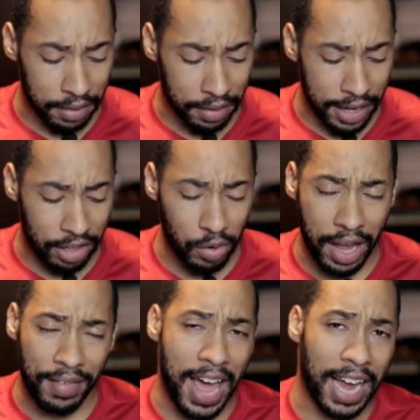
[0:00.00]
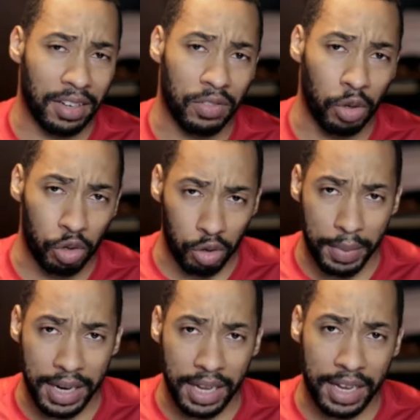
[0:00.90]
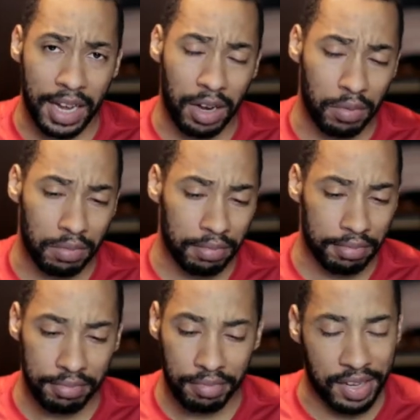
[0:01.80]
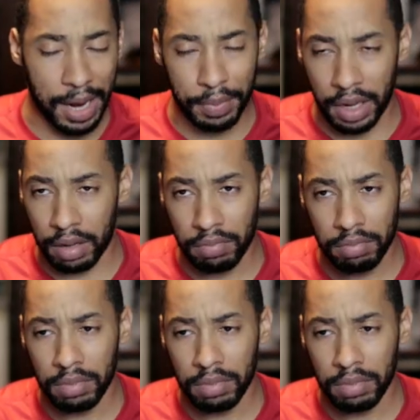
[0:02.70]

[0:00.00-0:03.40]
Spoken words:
they do have an active social media account. Same thing.